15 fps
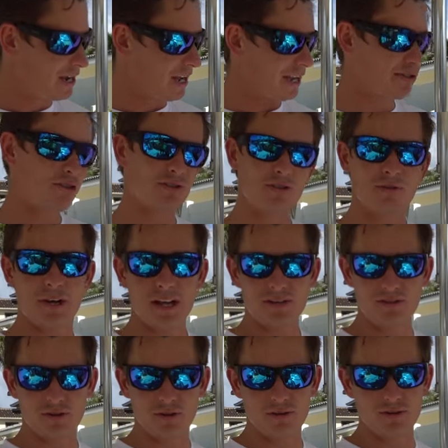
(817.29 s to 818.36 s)
And just so you guys
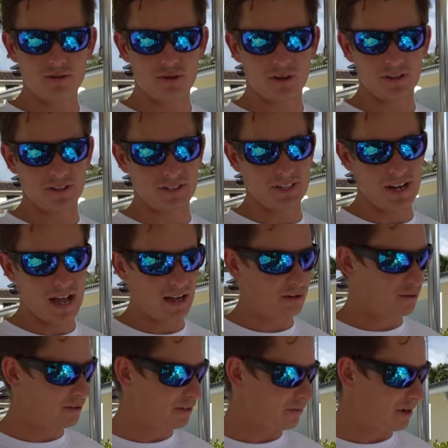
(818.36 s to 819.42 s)
know, this shark is not
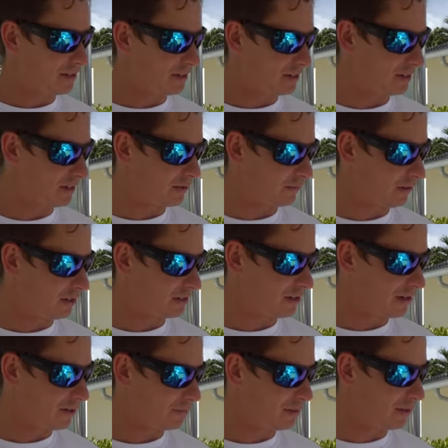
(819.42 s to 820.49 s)
going to waste. It's going to feed a
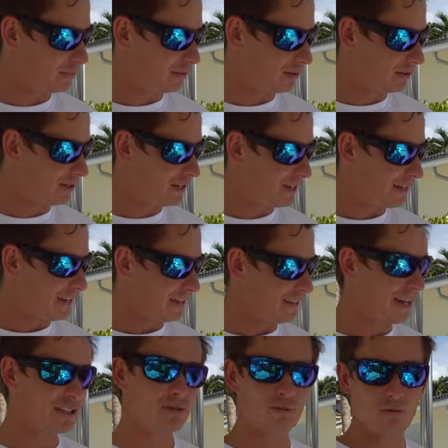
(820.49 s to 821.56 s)
ton of people. And
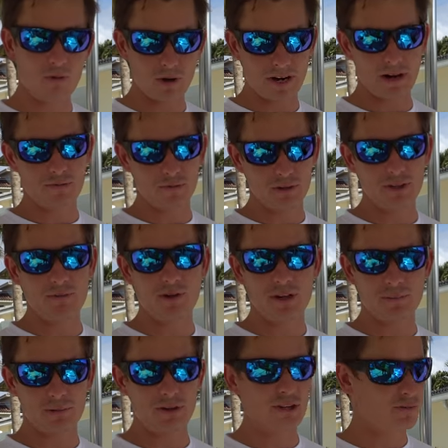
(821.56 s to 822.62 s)
that's what I really want
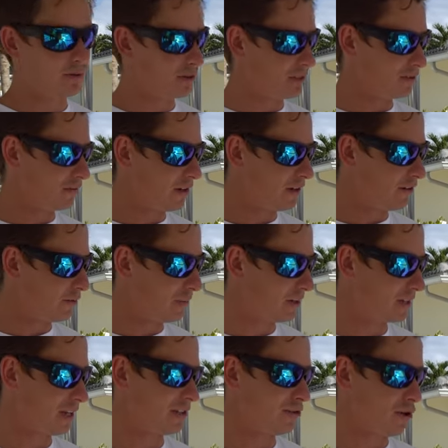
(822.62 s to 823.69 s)
to preach with this video,
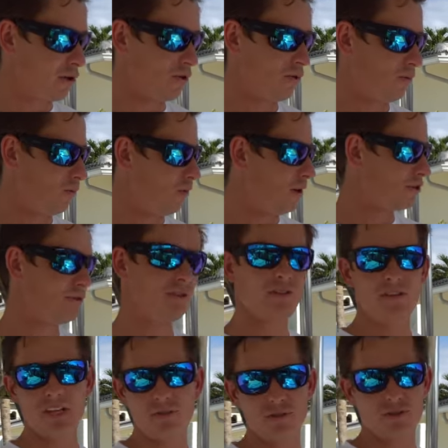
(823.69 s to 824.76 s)
because I don't want you to
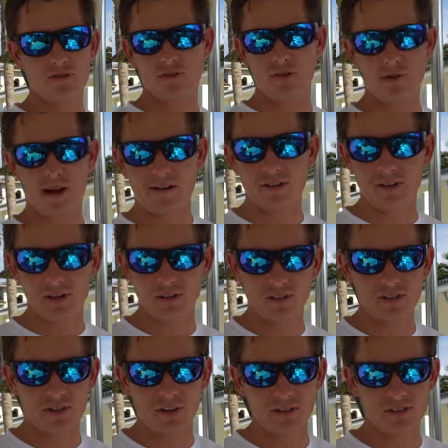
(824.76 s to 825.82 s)
think we just go out and kill
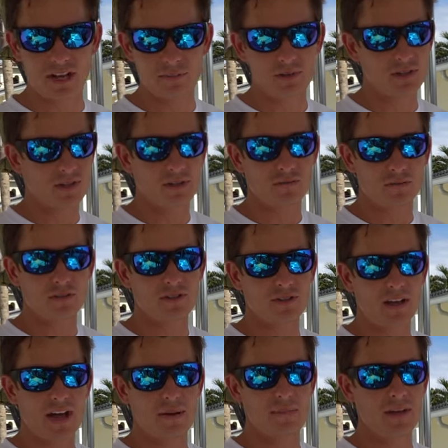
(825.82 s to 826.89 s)
these all the time. This is the first
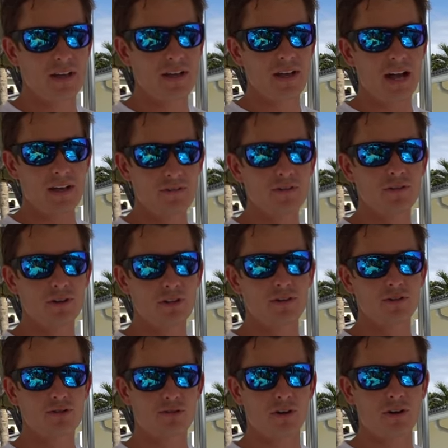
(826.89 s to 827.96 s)
time I've ever
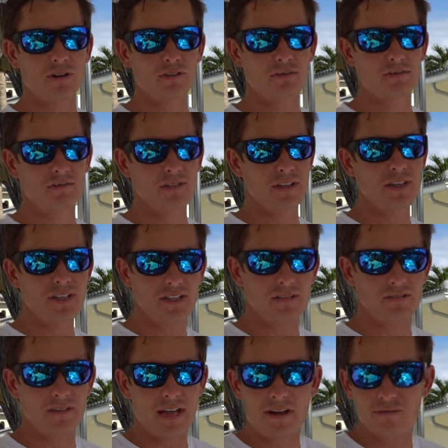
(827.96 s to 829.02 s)
killed a shark to eat,
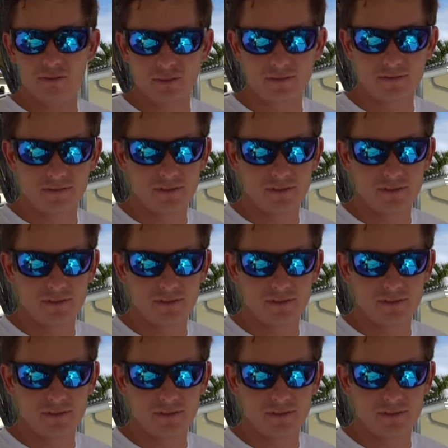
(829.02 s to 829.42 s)
ever.